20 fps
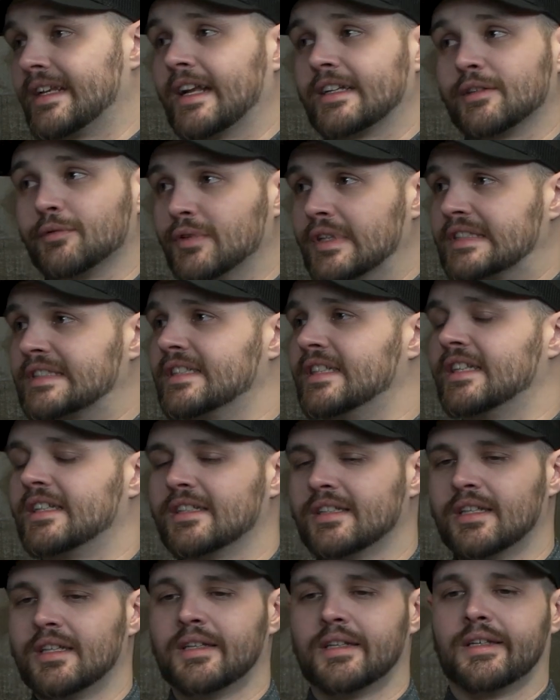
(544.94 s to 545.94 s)
said, active
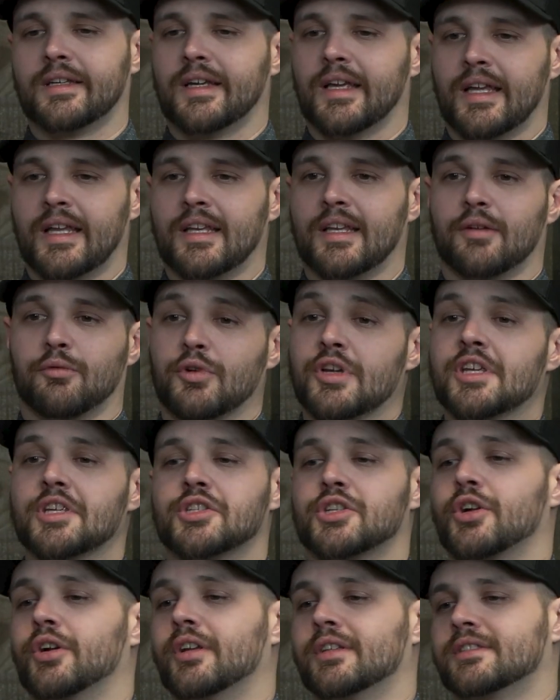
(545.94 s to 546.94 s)
listening and
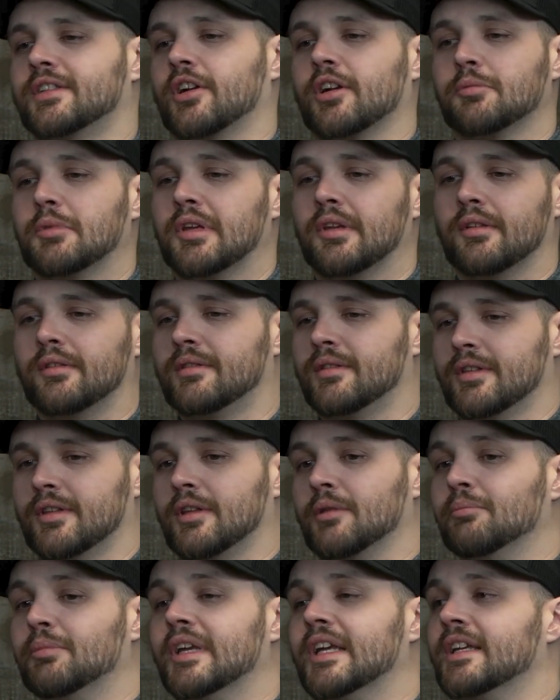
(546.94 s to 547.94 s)
reassurance are going to be
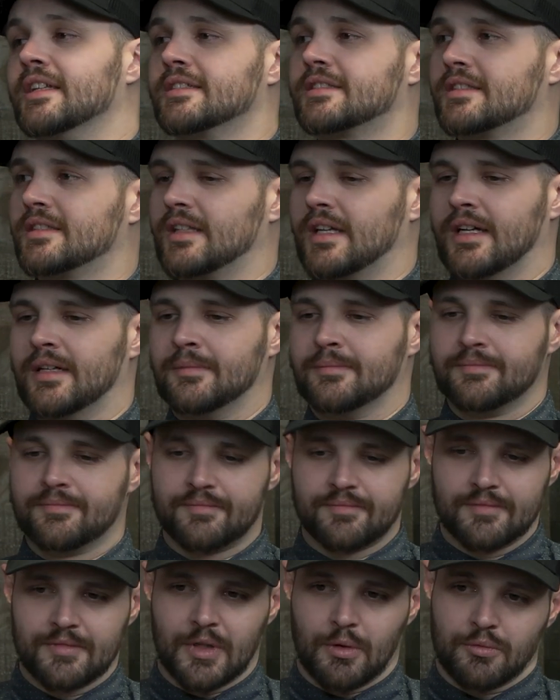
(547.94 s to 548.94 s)
the biggest,
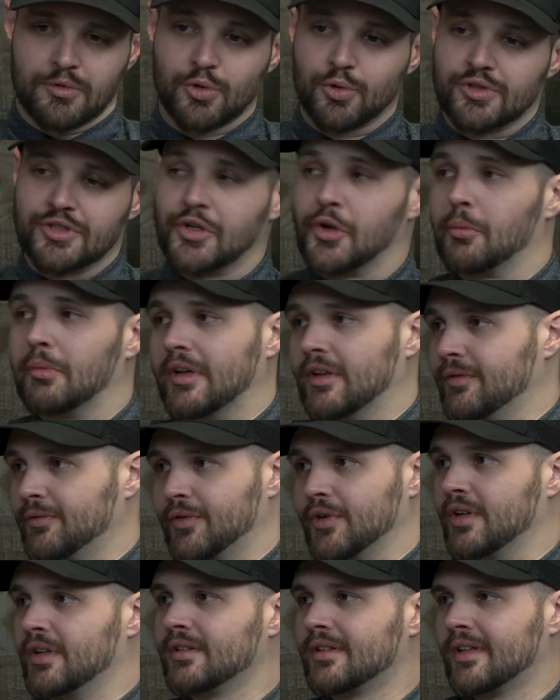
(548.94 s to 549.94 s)
um, you know, tools in your belt
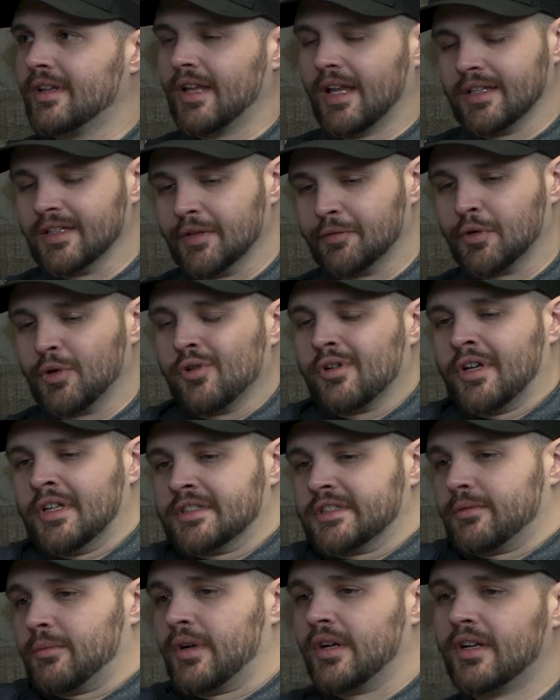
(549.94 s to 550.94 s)
for a difficult
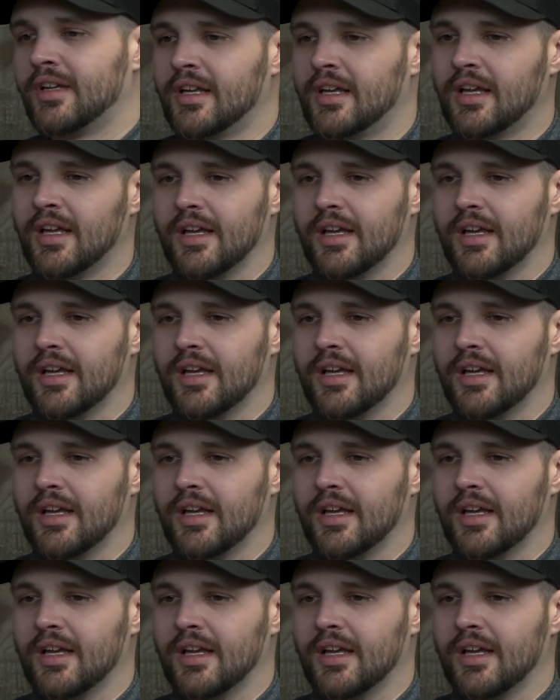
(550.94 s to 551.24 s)
customer.